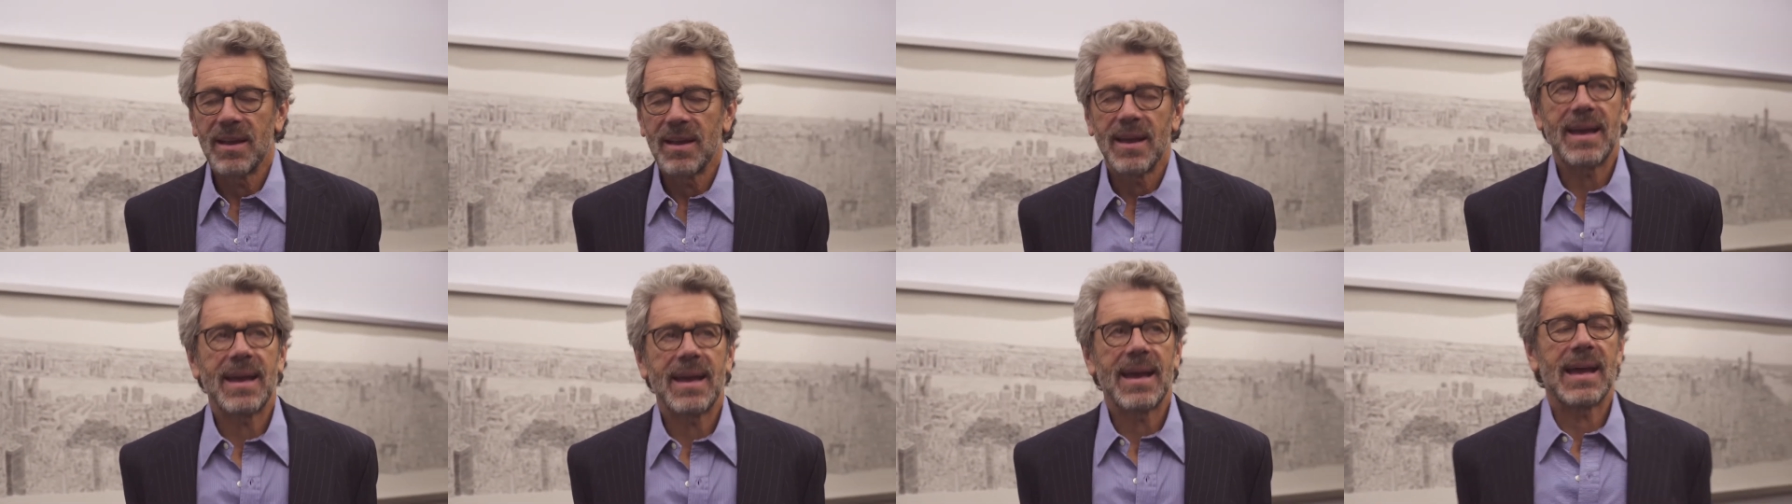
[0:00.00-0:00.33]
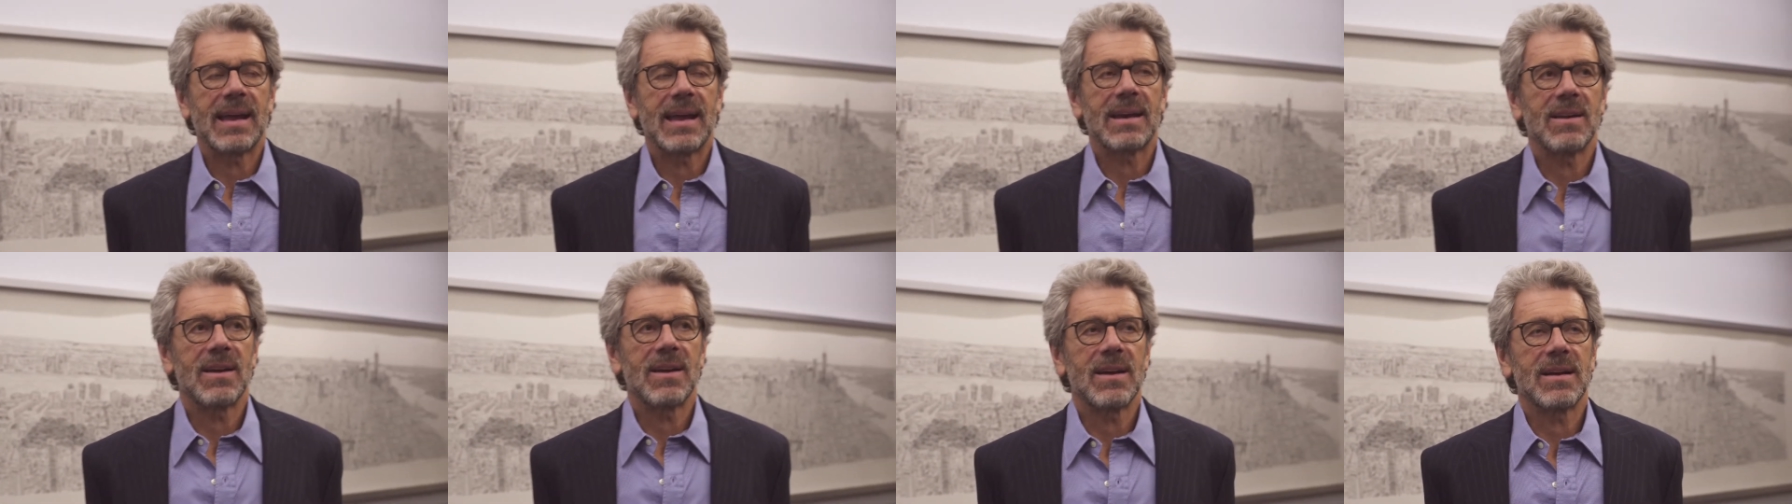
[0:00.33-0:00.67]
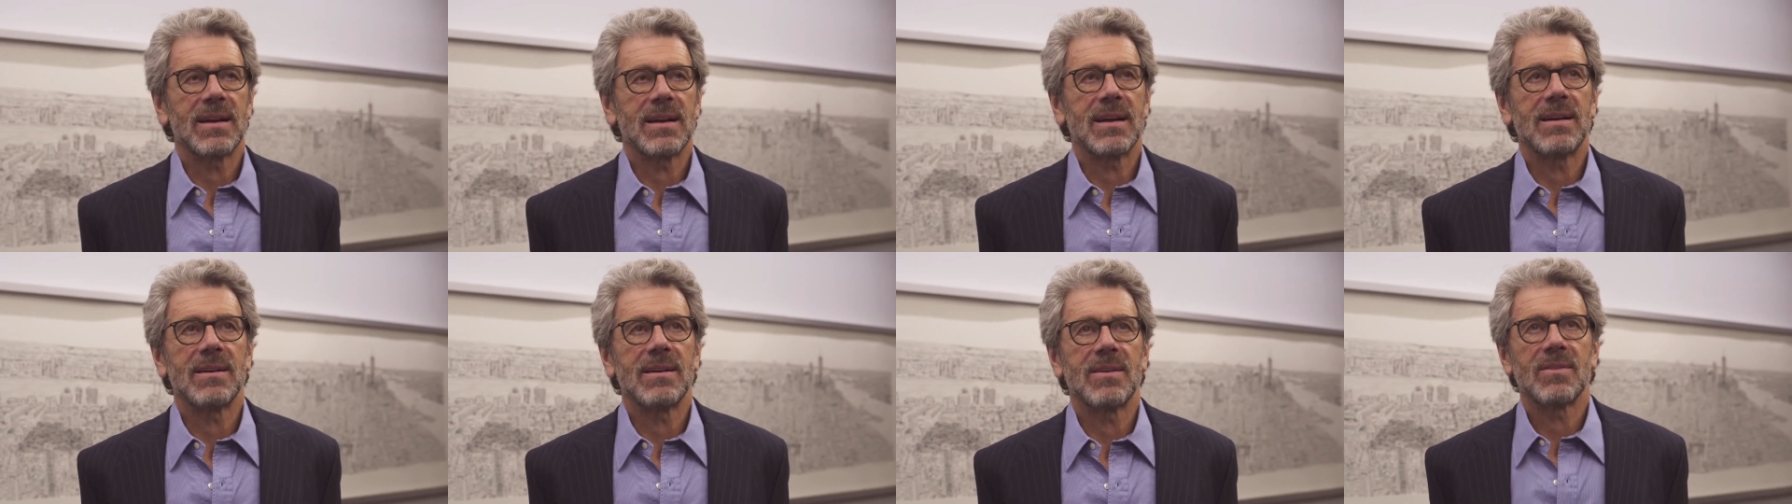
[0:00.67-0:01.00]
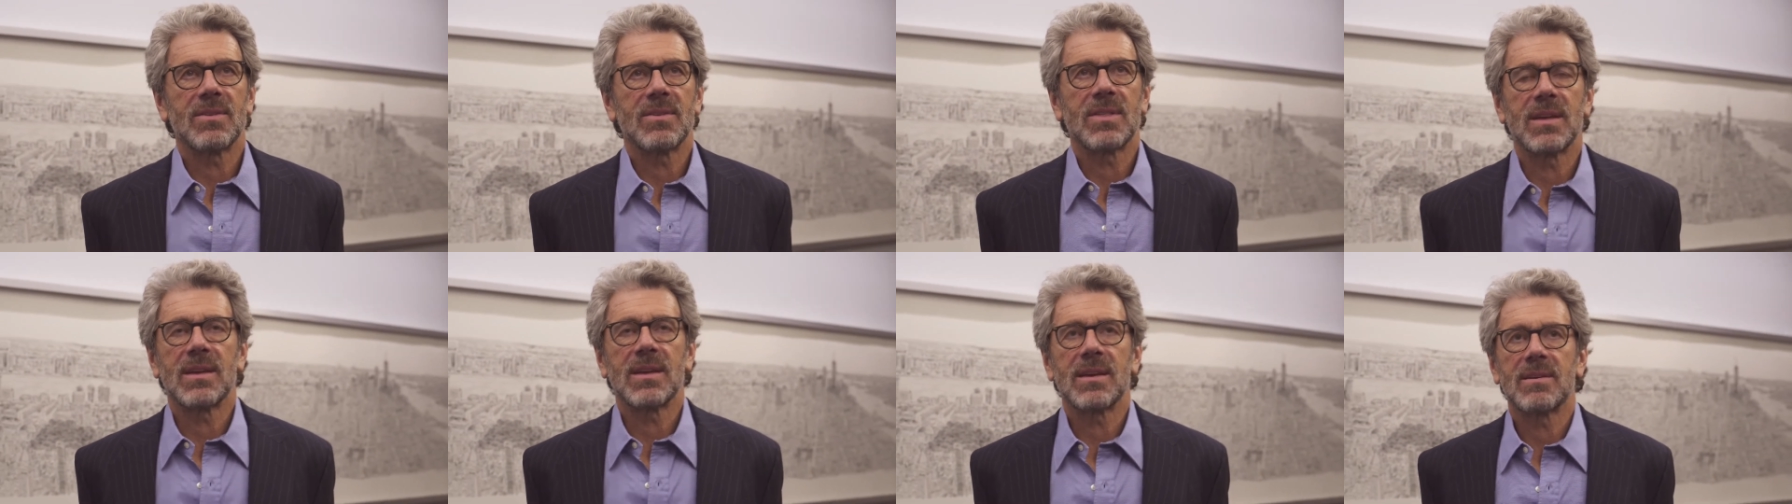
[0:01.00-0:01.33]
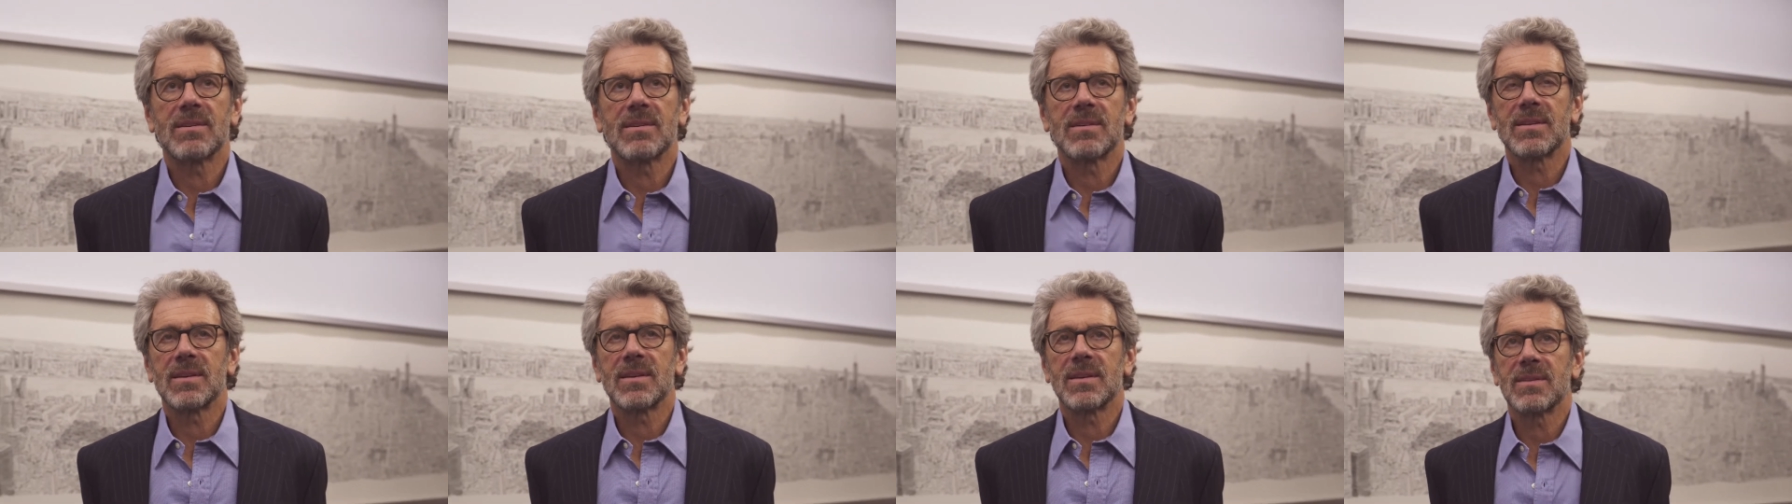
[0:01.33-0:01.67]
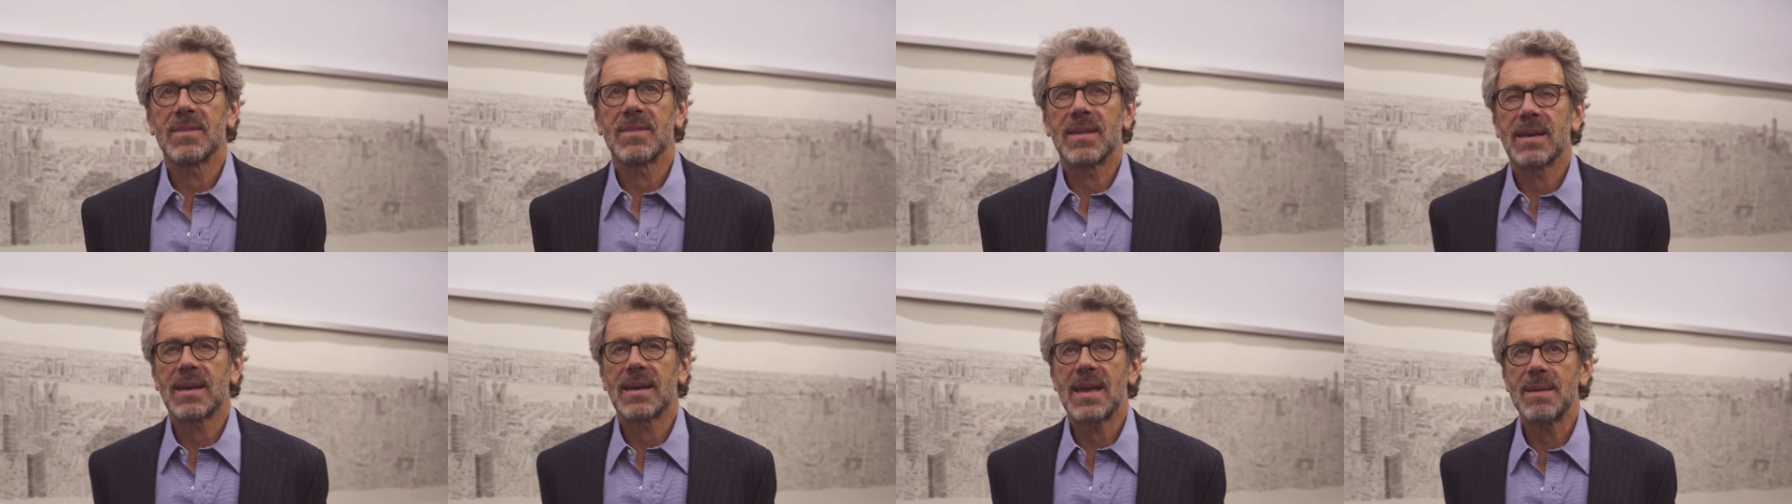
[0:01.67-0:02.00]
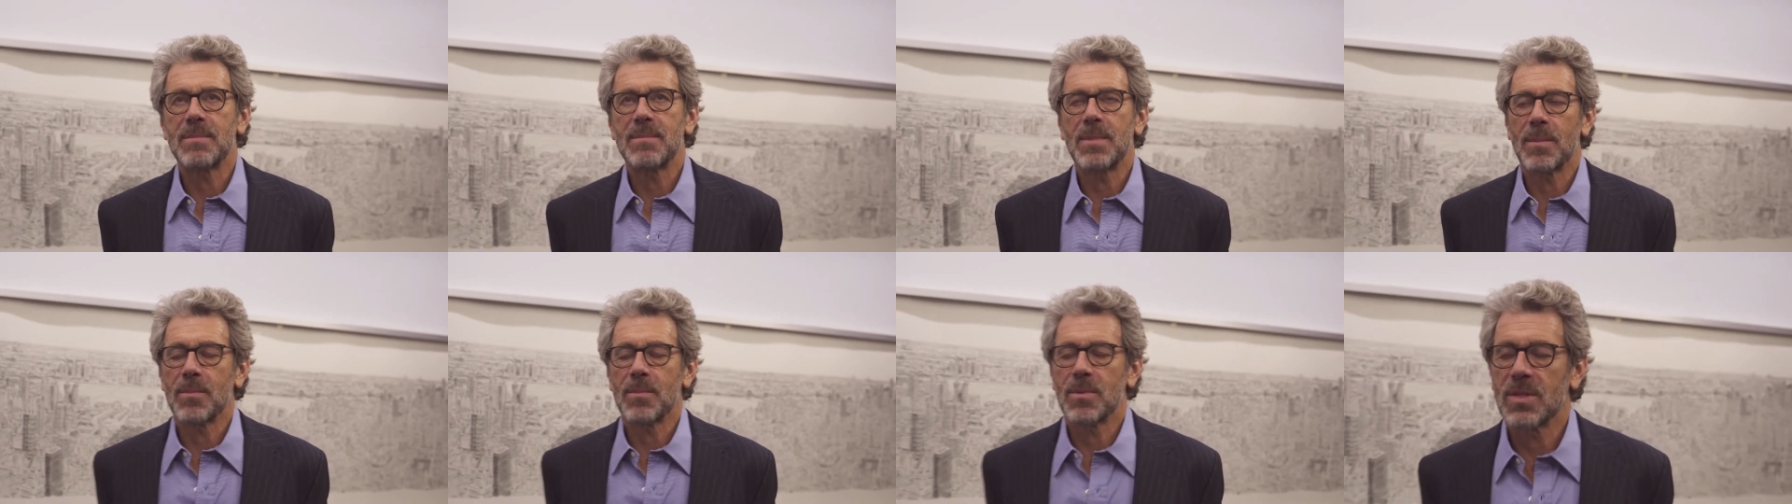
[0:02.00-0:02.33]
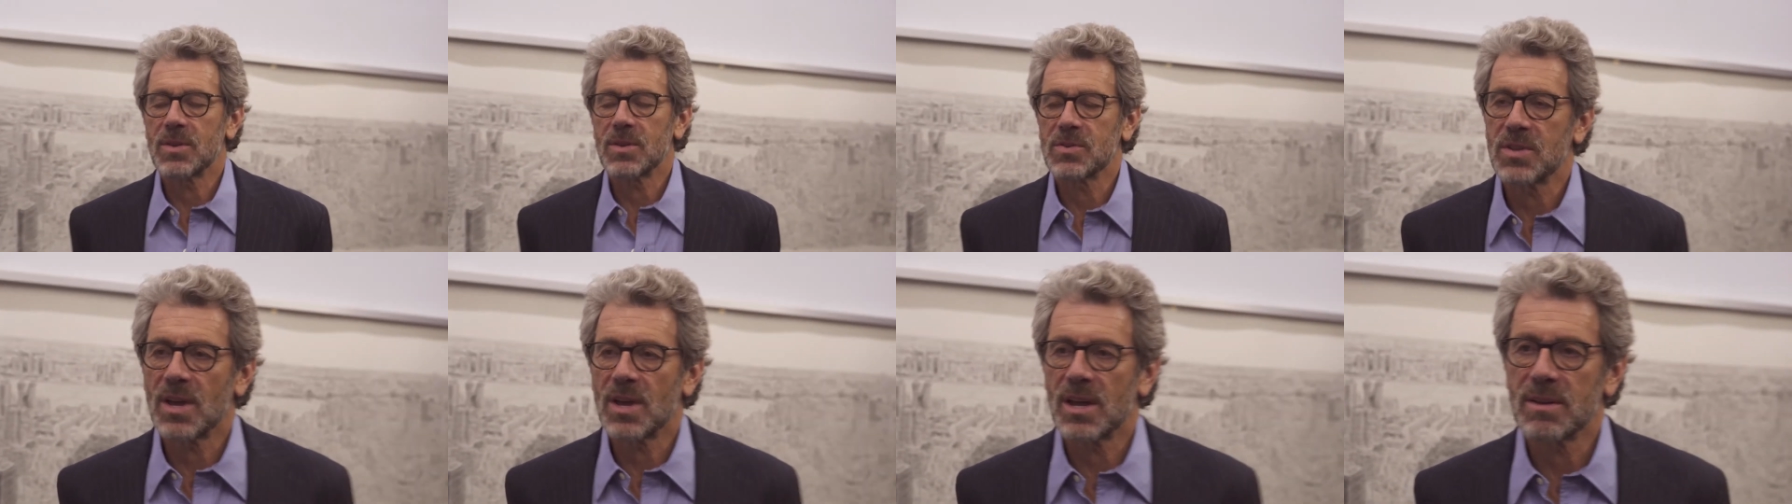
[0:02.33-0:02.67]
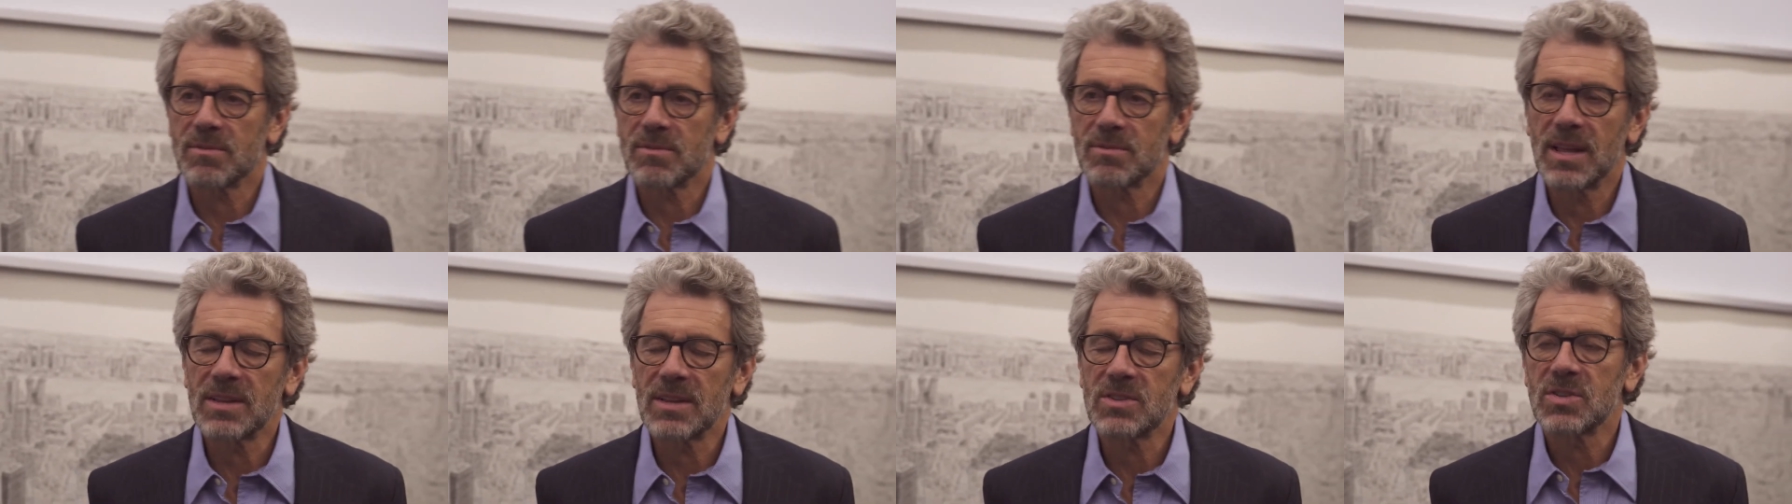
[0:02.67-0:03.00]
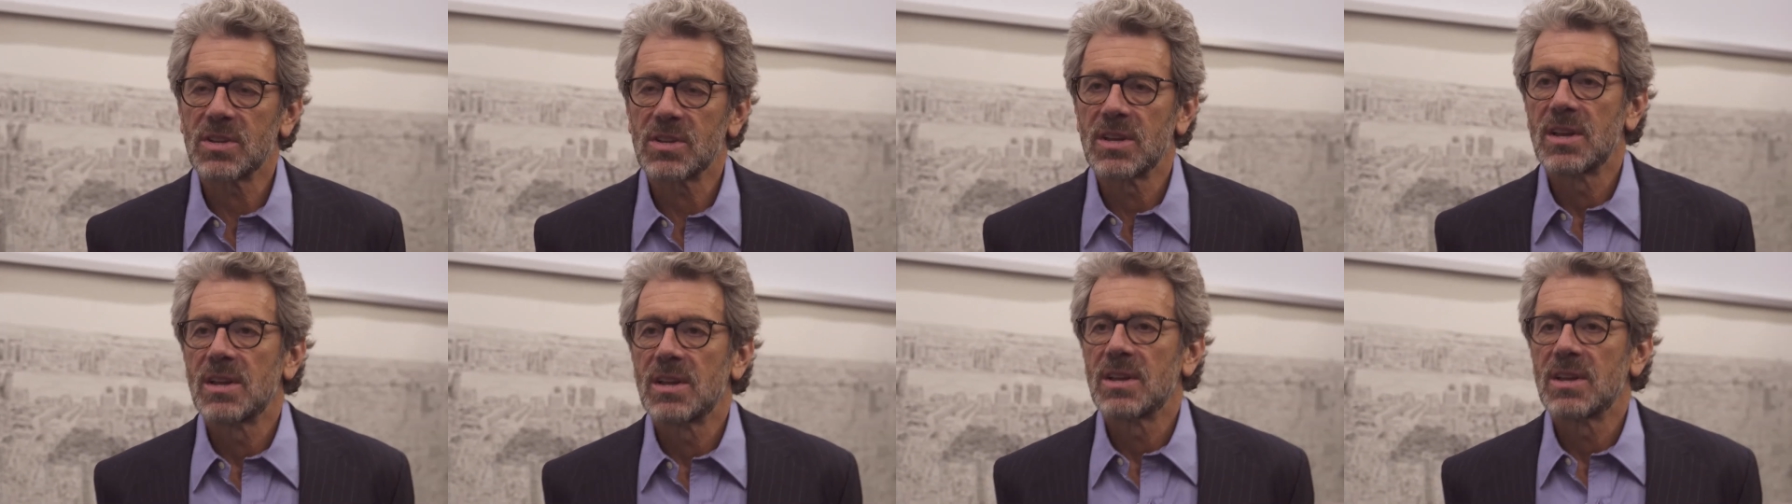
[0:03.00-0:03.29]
And they came up with this thought of let's